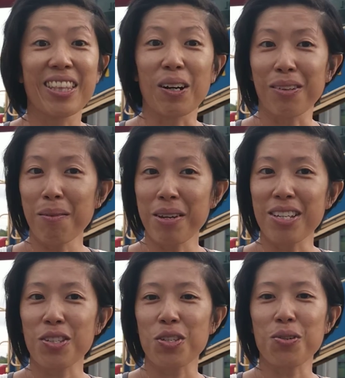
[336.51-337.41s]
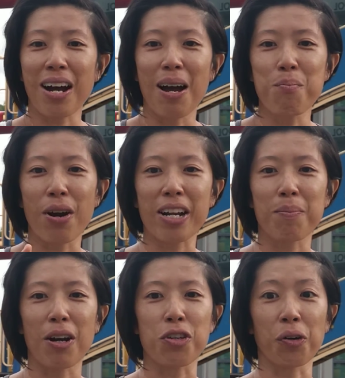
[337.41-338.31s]
Now that means you can't brag
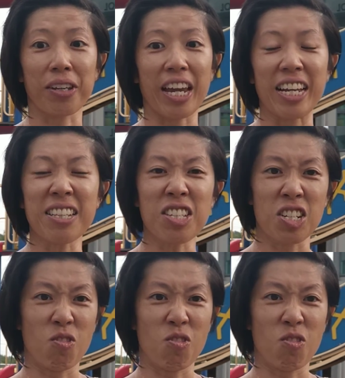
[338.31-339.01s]
about your gains.